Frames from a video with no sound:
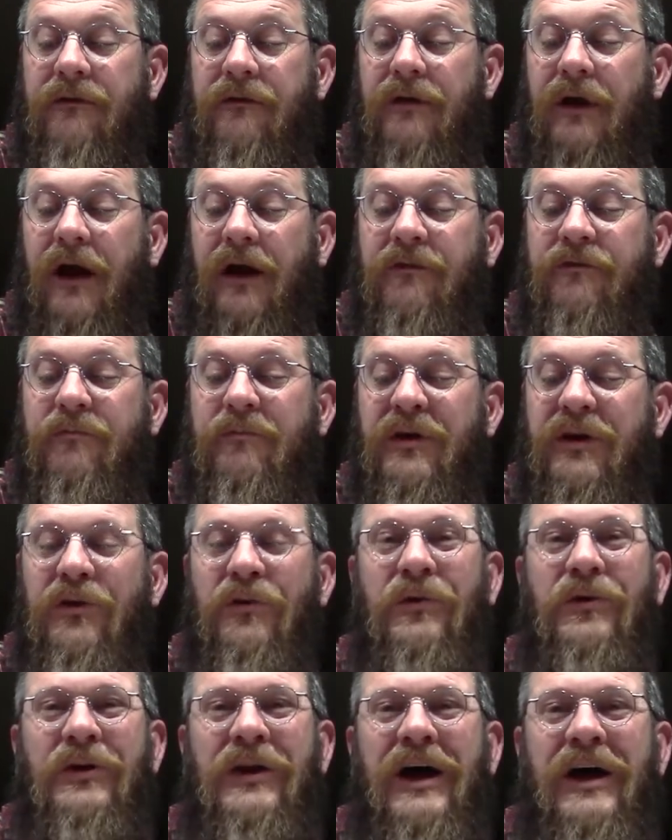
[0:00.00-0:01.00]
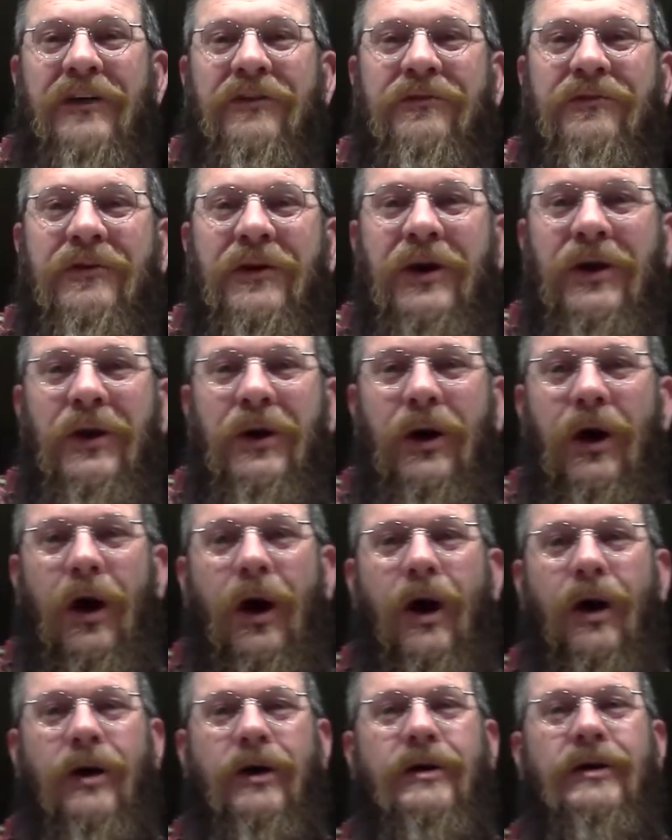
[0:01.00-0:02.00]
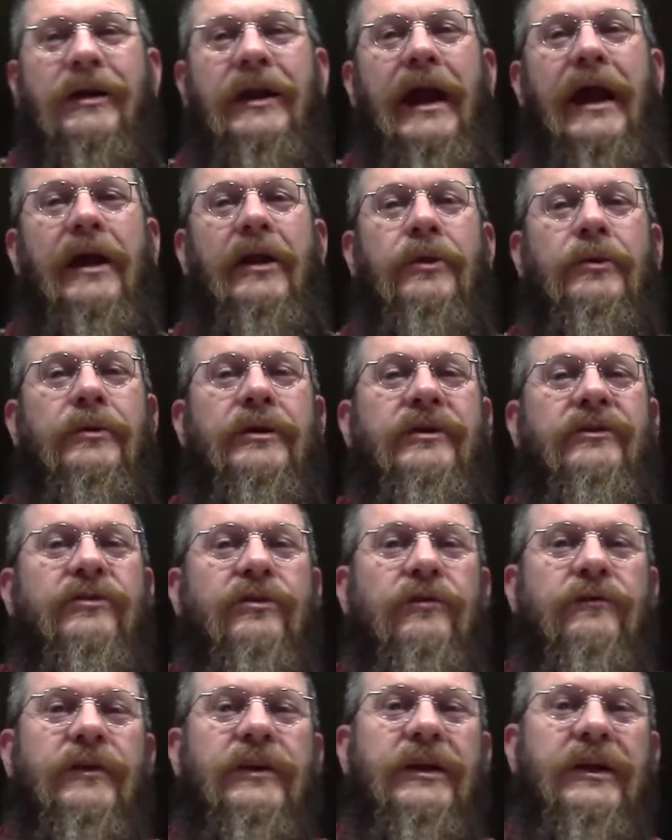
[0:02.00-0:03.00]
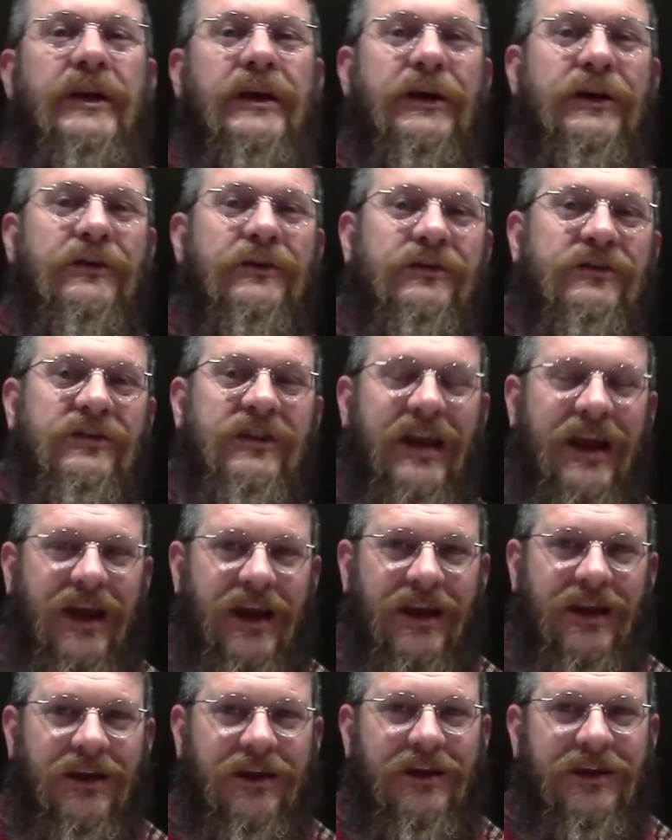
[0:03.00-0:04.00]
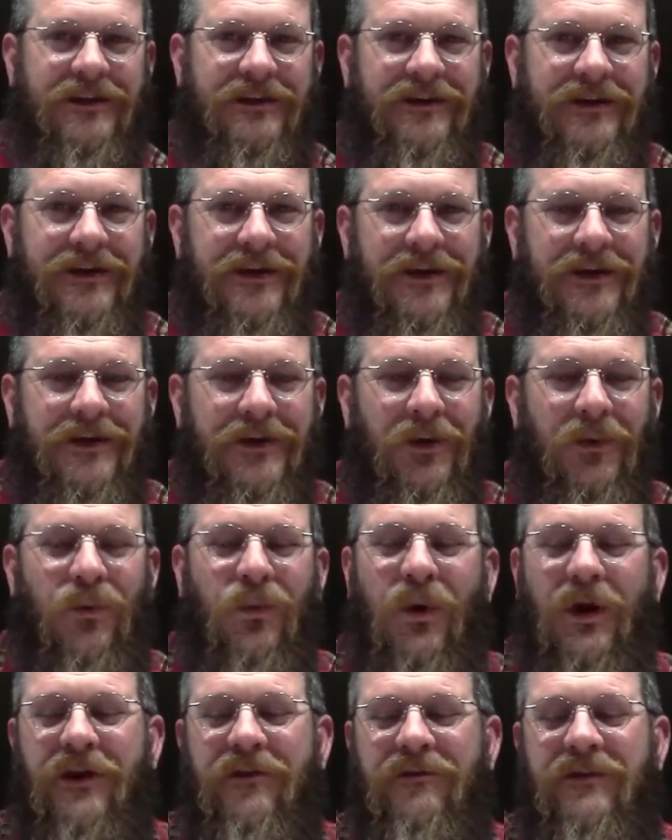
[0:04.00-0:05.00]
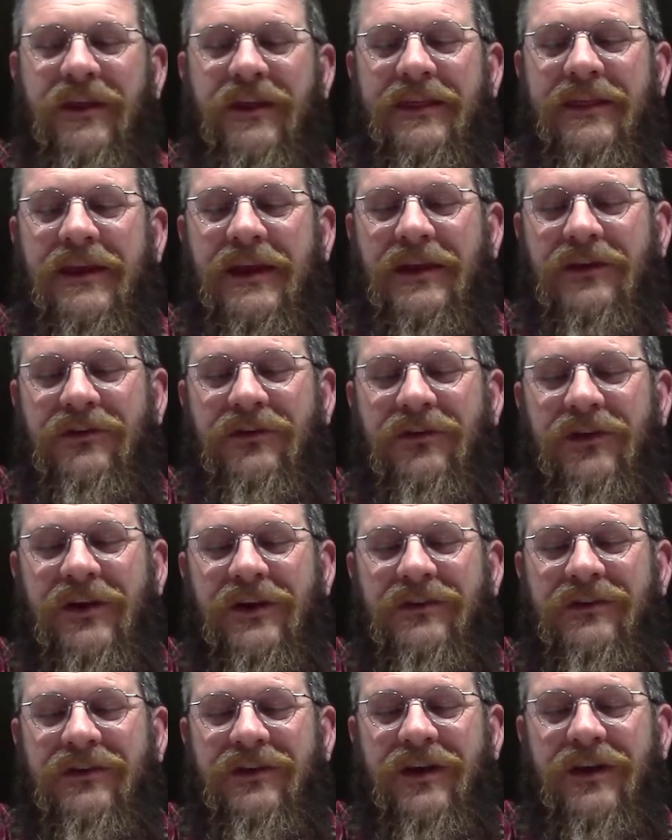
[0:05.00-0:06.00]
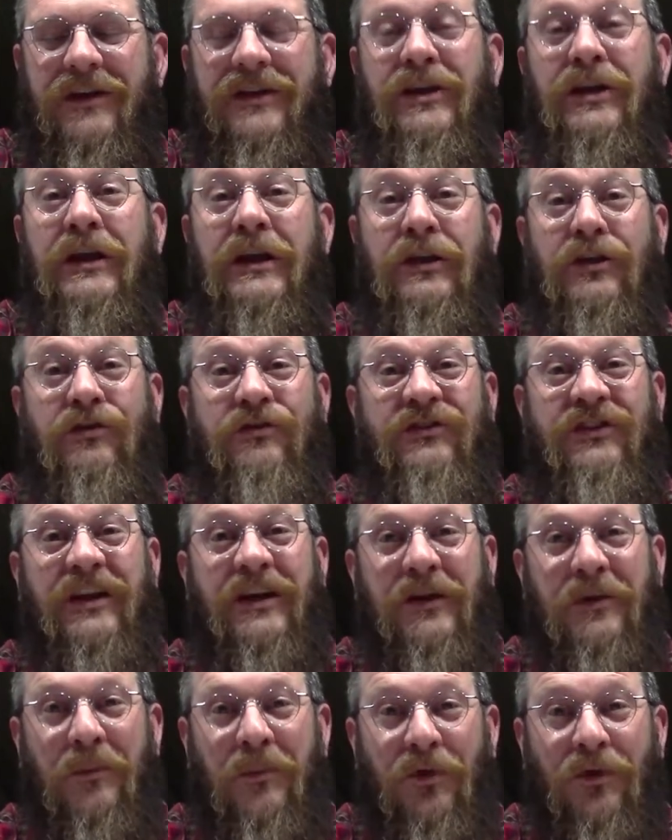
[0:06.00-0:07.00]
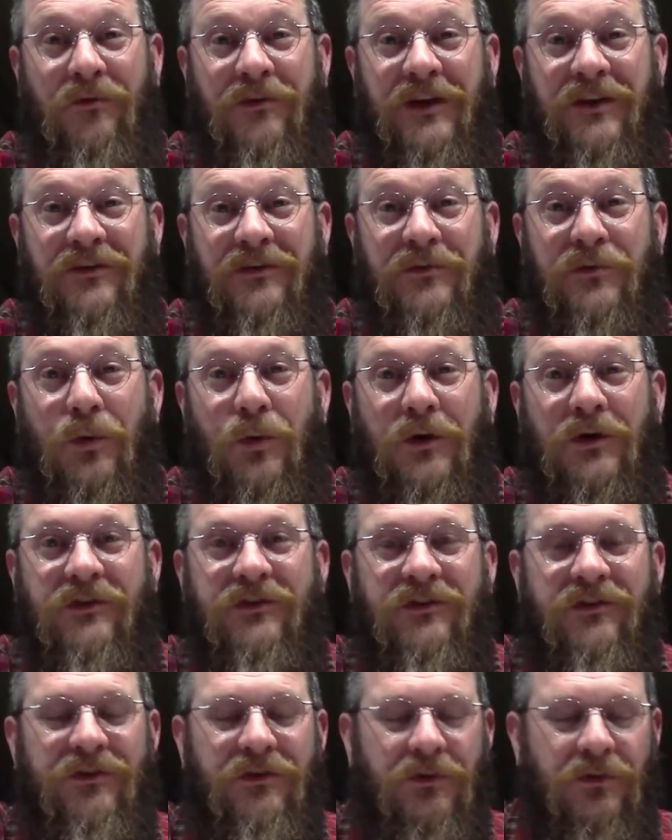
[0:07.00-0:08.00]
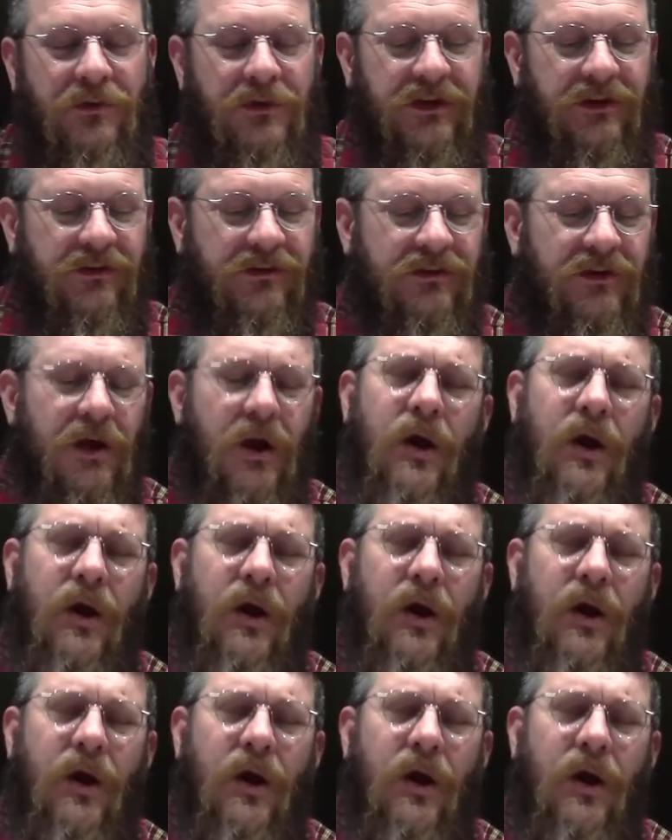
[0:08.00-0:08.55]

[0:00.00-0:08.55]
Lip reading: I've been to a lot of art galleries over the years, and one of the things that you see it in movies, of course, too, is